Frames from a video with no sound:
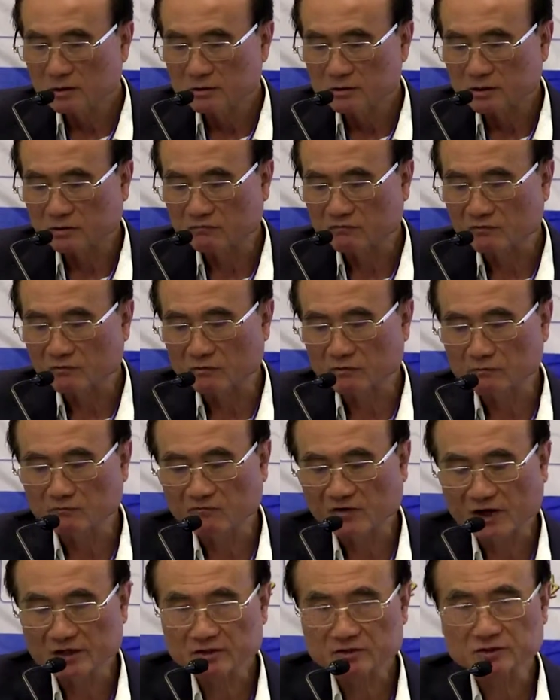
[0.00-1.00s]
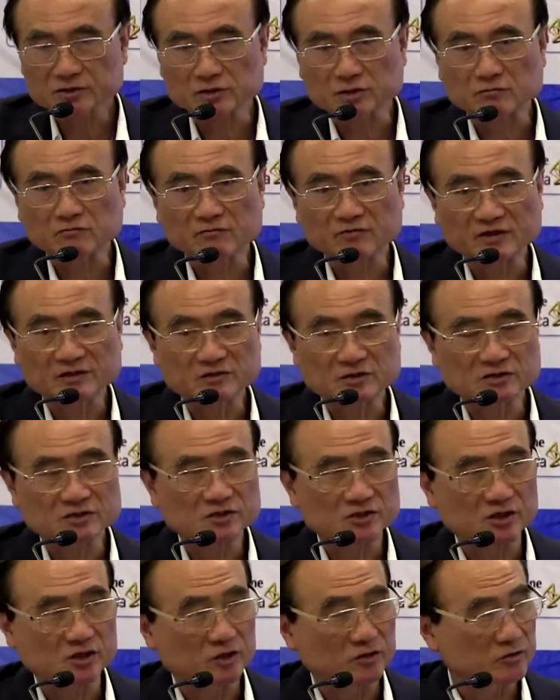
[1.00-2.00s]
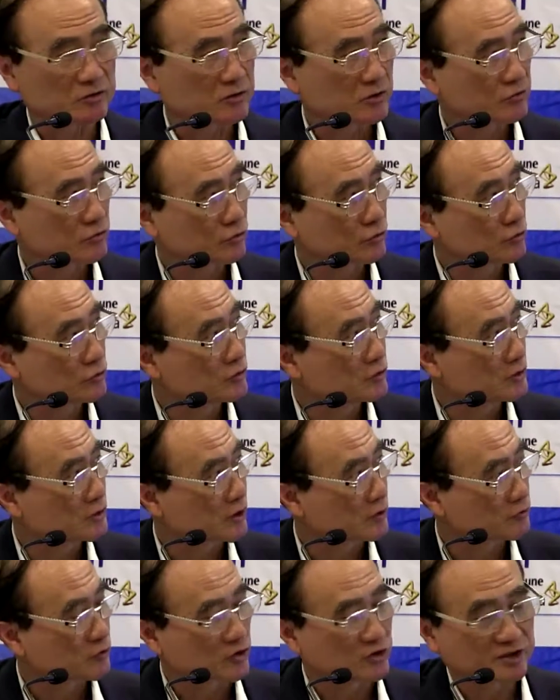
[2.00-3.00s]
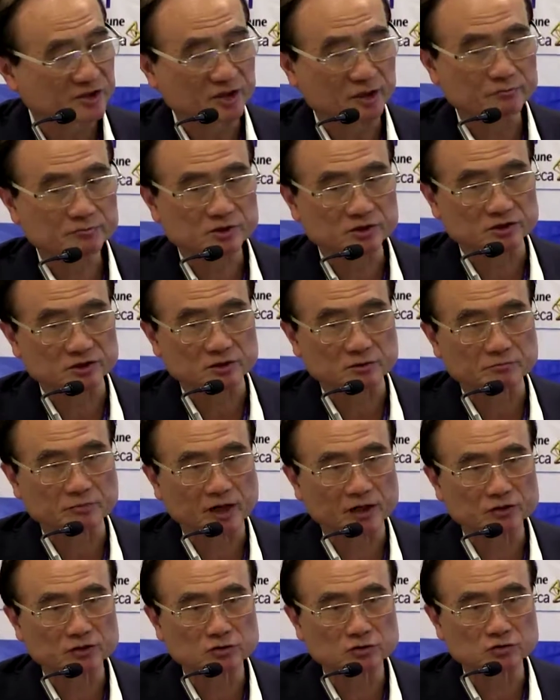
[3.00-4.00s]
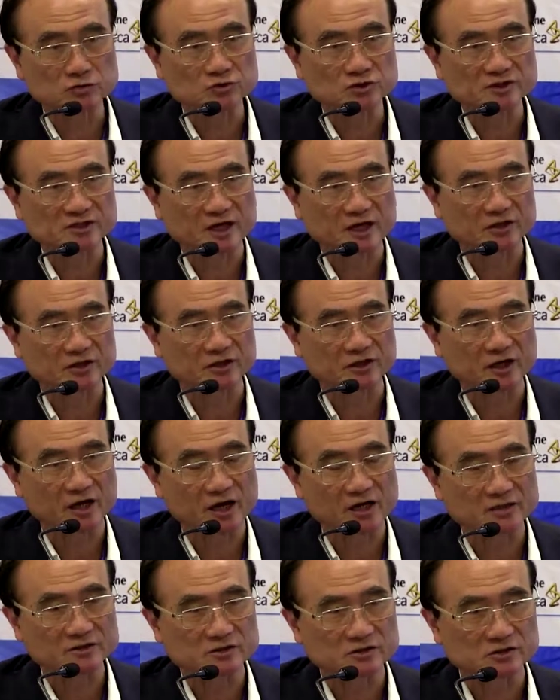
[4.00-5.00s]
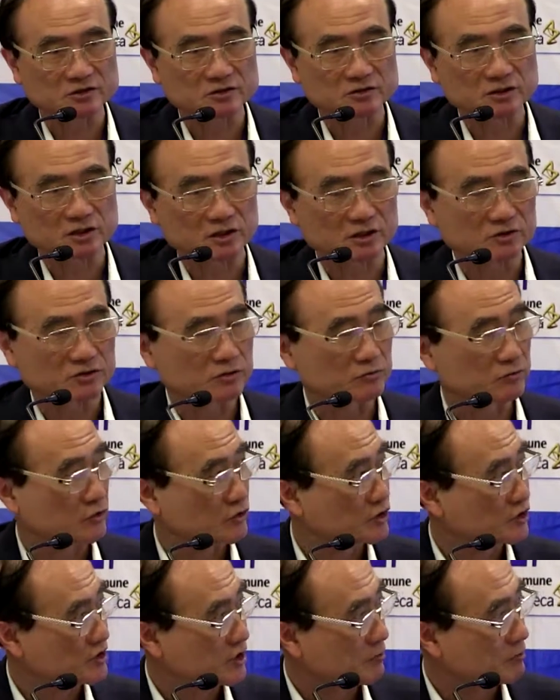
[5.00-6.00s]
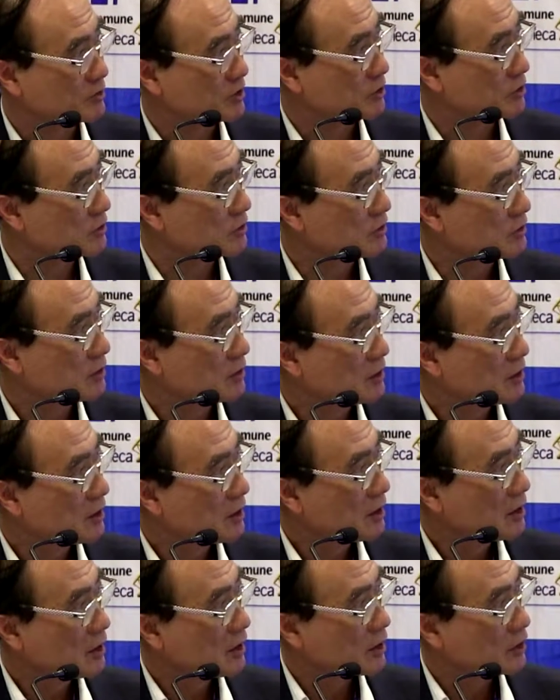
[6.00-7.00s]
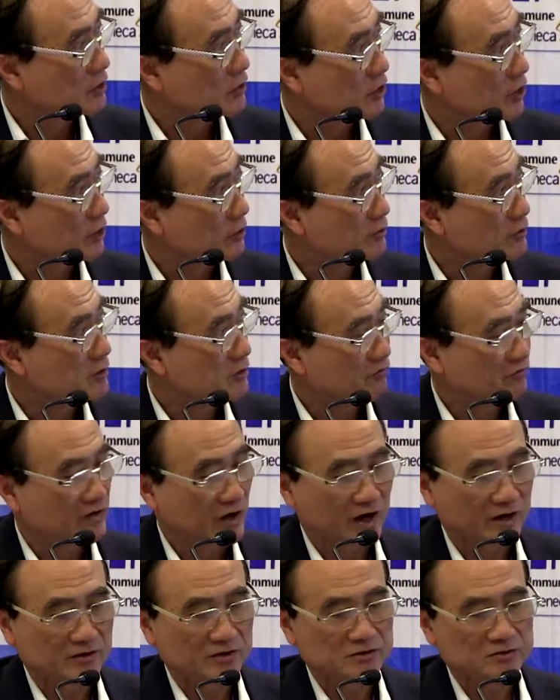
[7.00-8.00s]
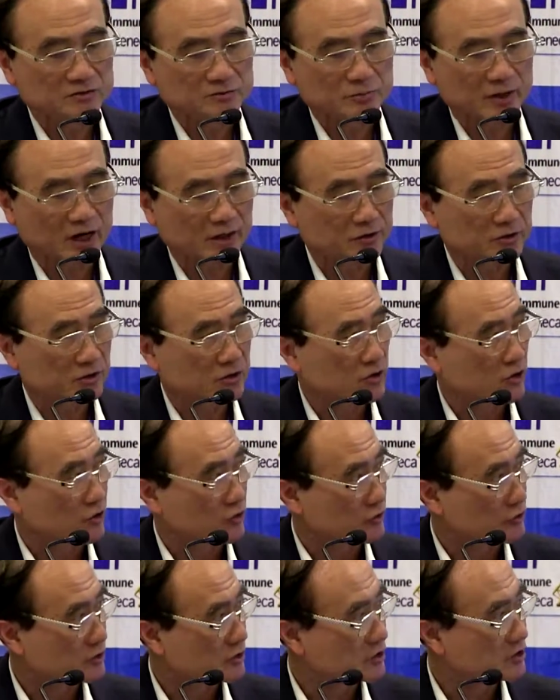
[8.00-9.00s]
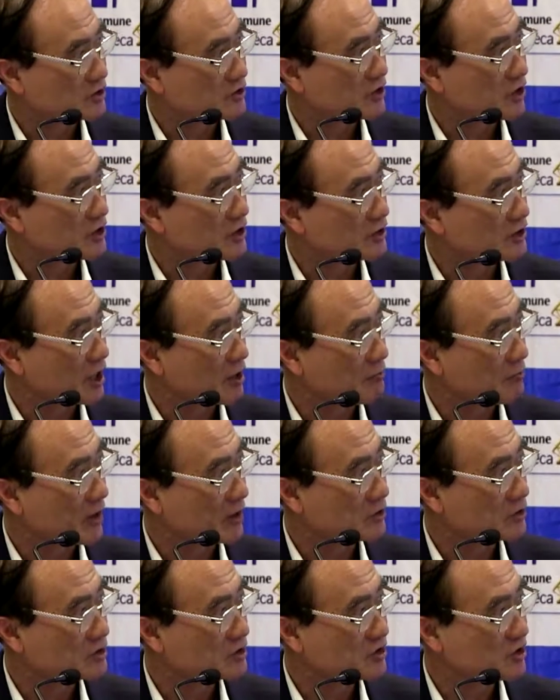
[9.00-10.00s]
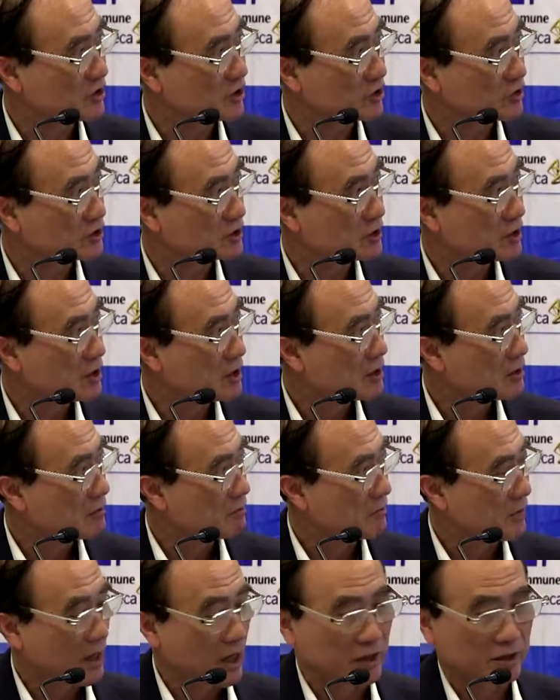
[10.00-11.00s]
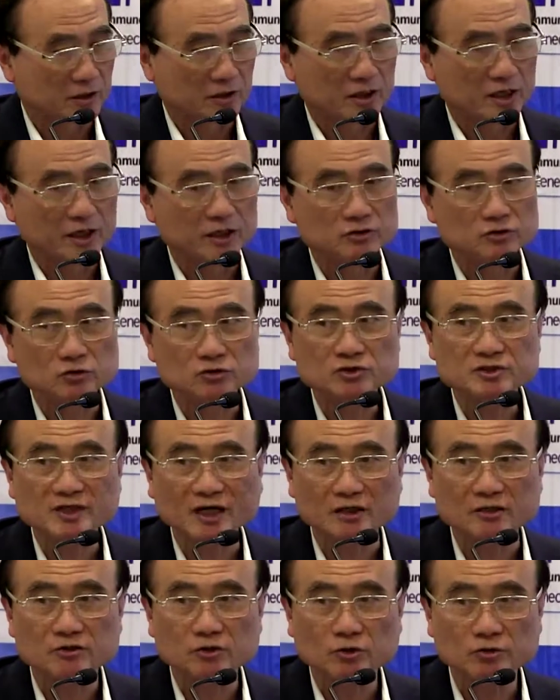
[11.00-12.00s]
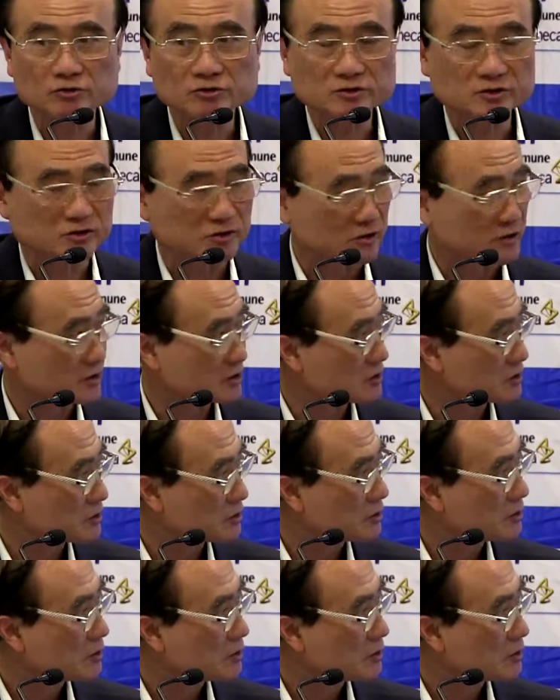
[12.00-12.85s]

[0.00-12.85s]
The virus infects the cells through the receptors binding to salicylic acid as a receptor. Then the virus particles is taken up by the cells by endocytosis.